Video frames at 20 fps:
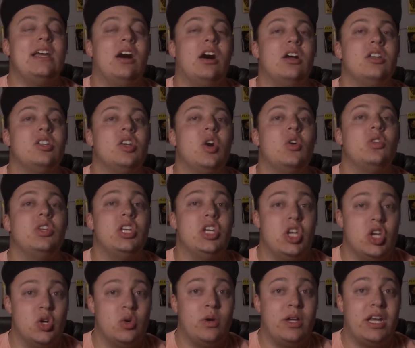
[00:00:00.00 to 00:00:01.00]
Unknown
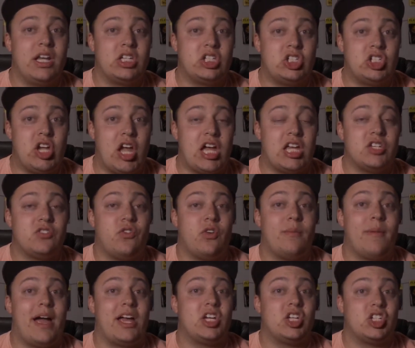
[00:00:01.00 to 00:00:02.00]
U in exchange for
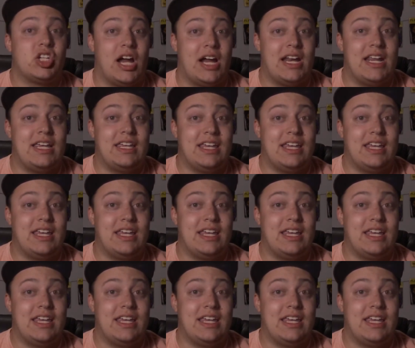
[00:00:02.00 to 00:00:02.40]
my shiny